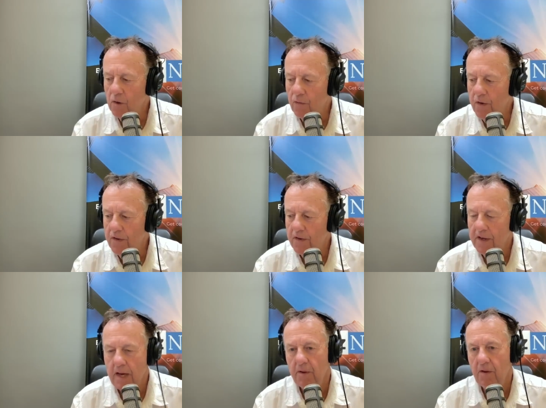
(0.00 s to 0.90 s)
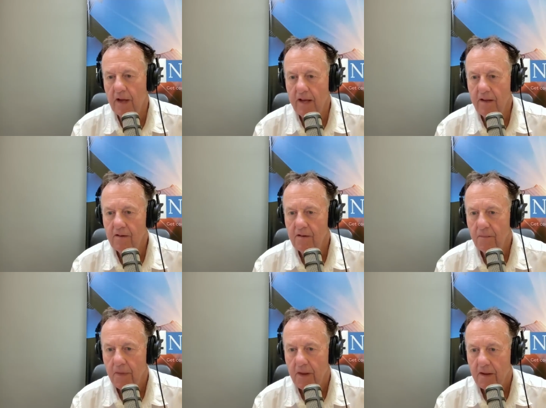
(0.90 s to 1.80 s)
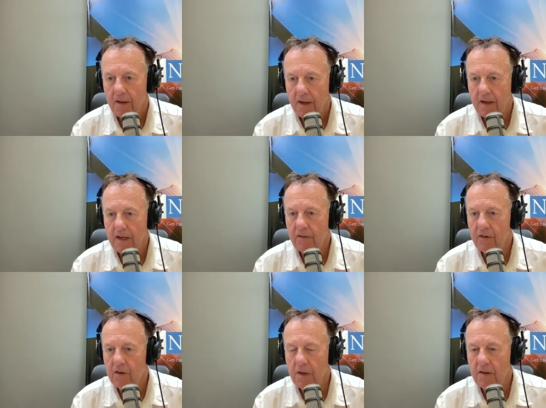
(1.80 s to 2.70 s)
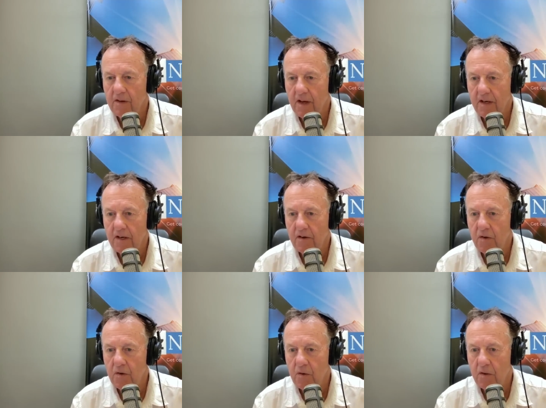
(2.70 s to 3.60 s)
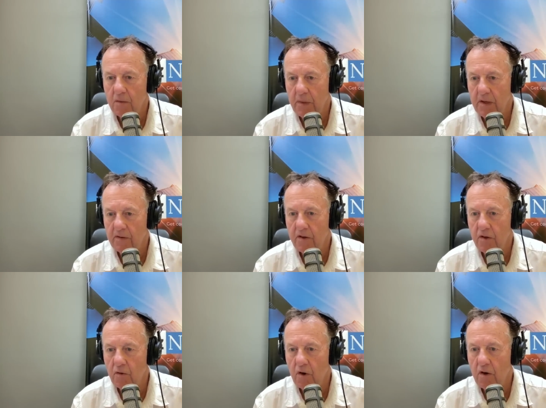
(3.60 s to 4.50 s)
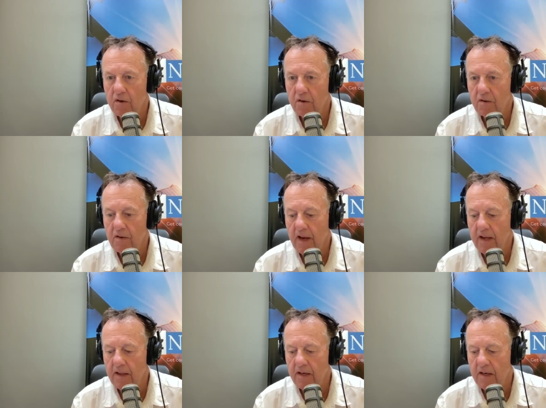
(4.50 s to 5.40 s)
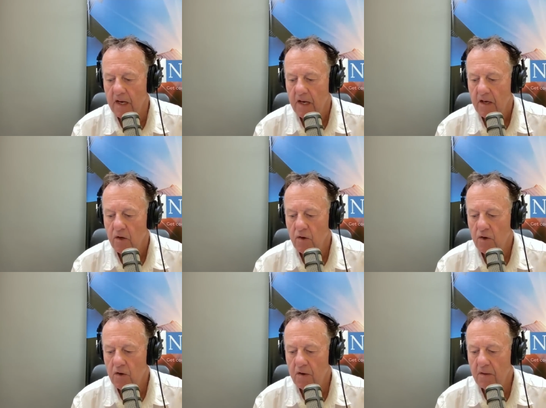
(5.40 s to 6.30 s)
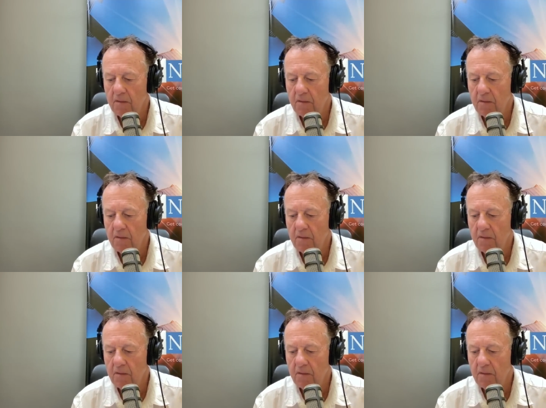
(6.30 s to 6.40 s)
off with capital gains. Yeah. And give us some insight into the piece that you wrote saying that you shouldn't,